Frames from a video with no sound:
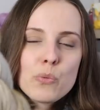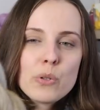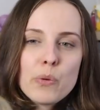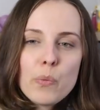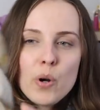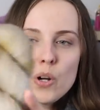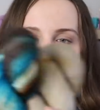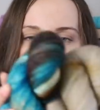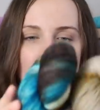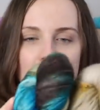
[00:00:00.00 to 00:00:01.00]
sure will it
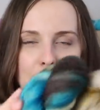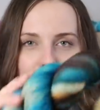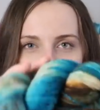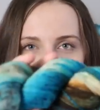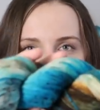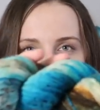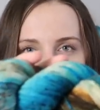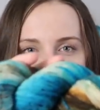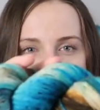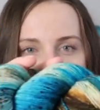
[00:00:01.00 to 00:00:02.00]
work. Apparently
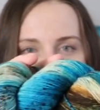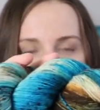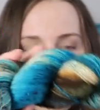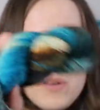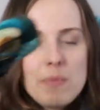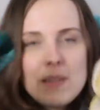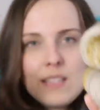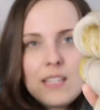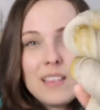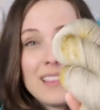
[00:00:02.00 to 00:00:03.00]
this is very, very
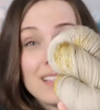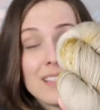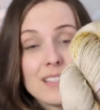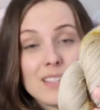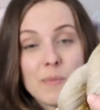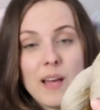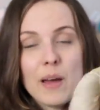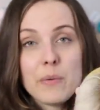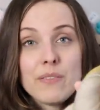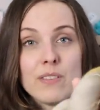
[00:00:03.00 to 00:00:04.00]
busy. This is
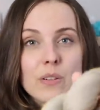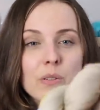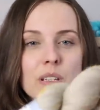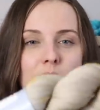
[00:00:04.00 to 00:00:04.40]
somehow, even though